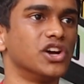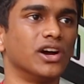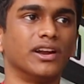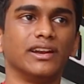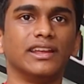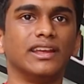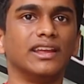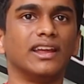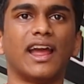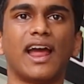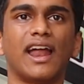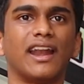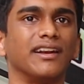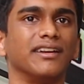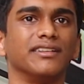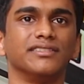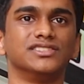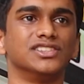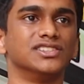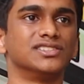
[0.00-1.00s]
journey
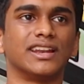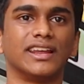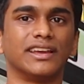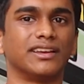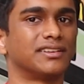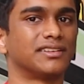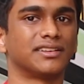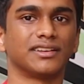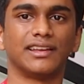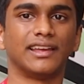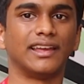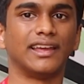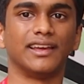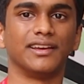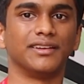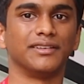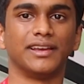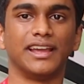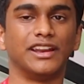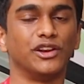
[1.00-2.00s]
and just like
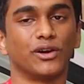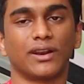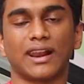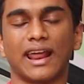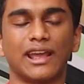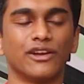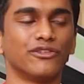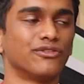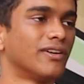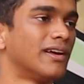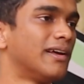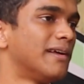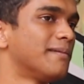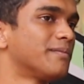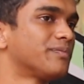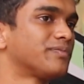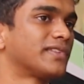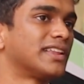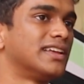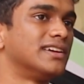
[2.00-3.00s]
in your life?
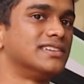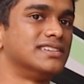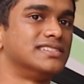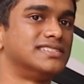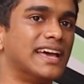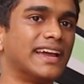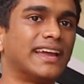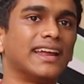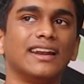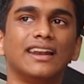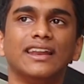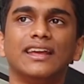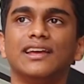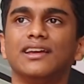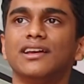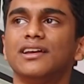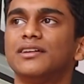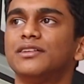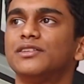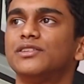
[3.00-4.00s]

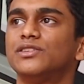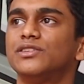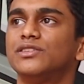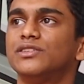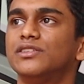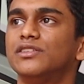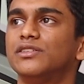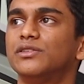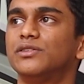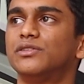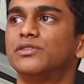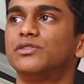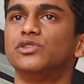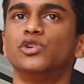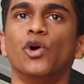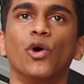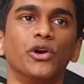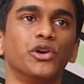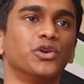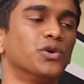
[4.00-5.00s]
Secondly,
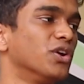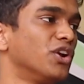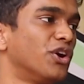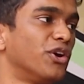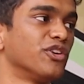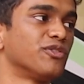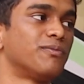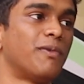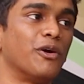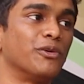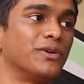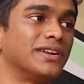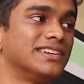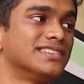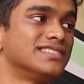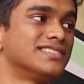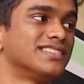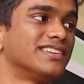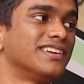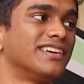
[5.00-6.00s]
don't do a lot of
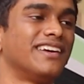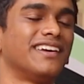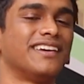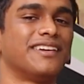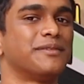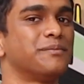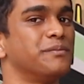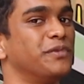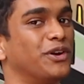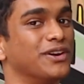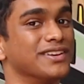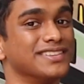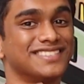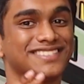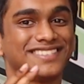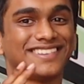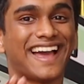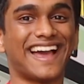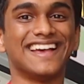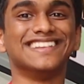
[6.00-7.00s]
bounties,
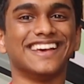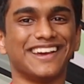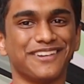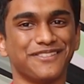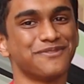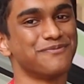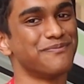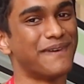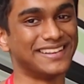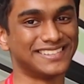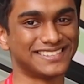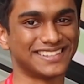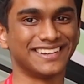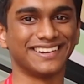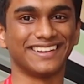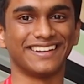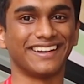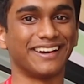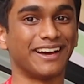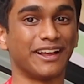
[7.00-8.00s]
because as I've
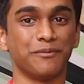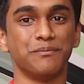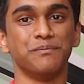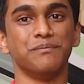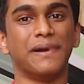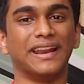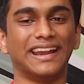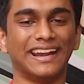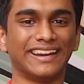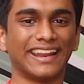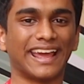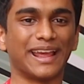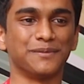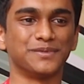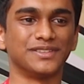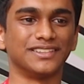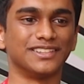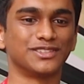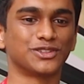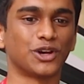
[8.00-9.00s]
mentioned many
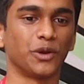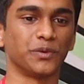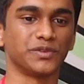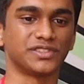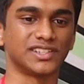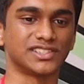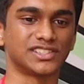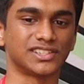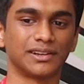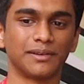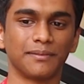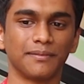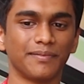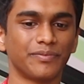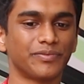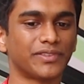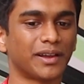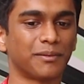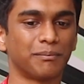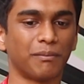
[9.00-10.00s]
times in this conversation,
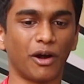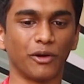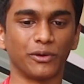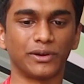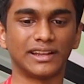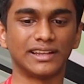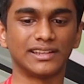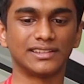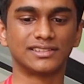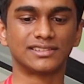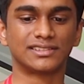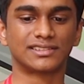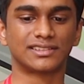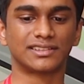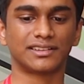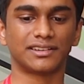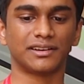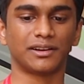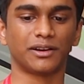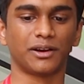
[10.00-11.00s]

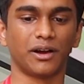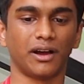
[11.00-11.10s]
bounties,